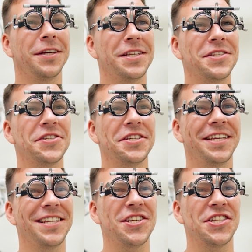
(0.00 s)
about
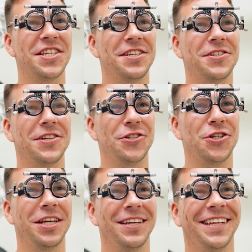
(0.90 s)
seventy-five percent
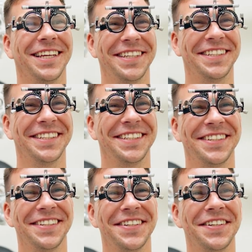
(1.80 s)
through his
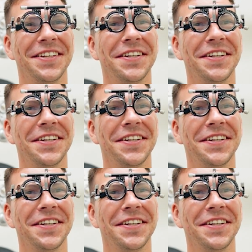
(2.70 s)
phase two.